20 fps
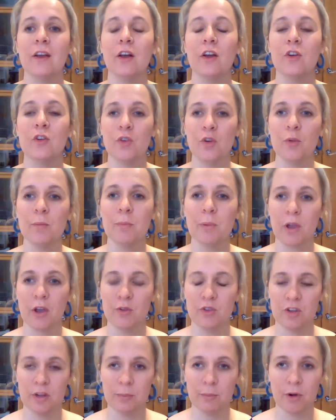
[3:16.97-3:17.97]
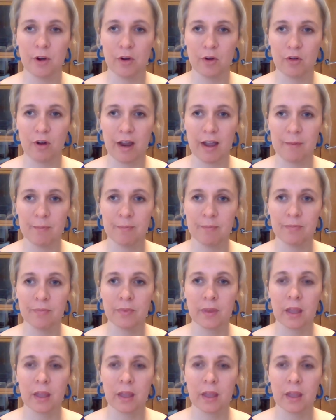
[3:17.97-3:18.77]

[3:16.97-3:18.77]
a group coaching program,